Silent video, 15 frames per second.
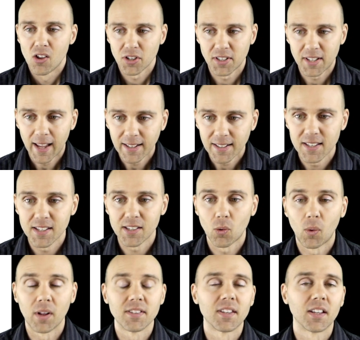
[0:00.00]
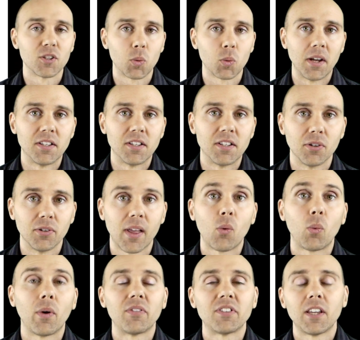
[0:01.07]
So taxes are one such way to do
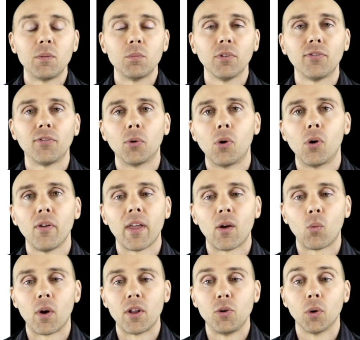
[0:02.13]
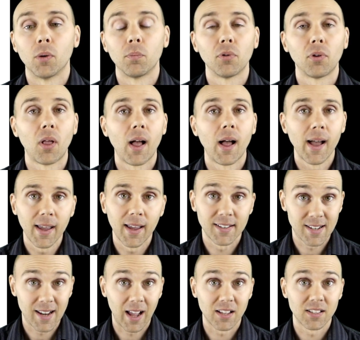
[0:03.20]
that. We've seen before that when you apply a
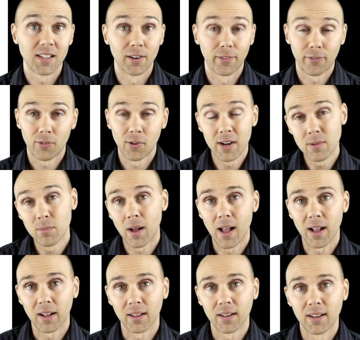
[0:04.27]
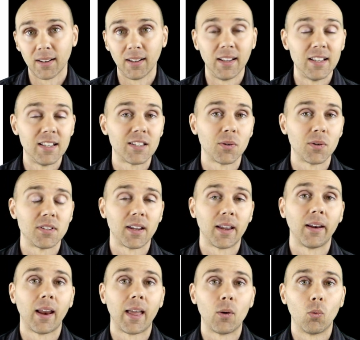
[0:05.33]
tax in a free market, it leads to a
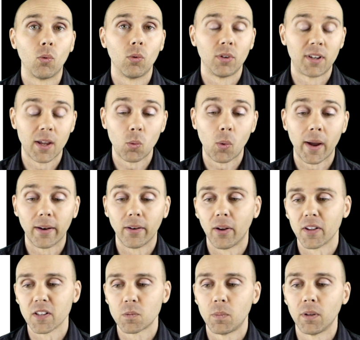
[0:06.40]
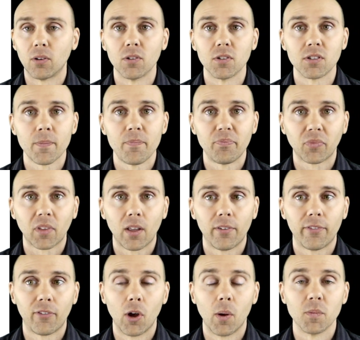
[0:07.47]
deadweight loss because
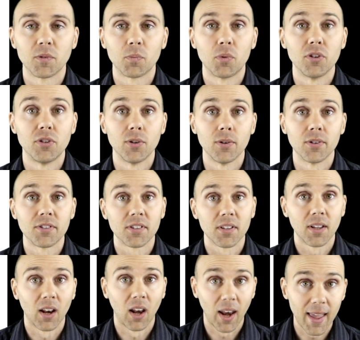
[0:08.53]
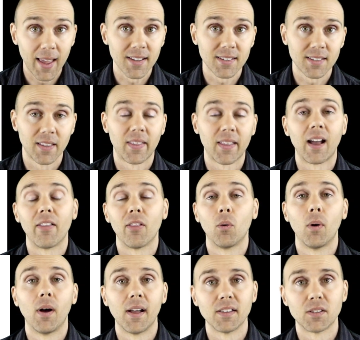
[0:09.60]
firms produce less than they
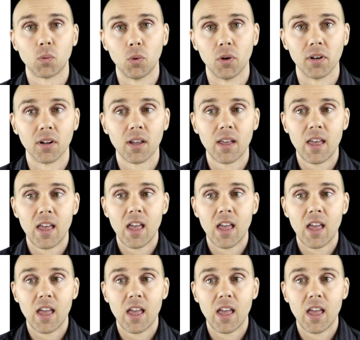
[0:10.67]
otherwise would.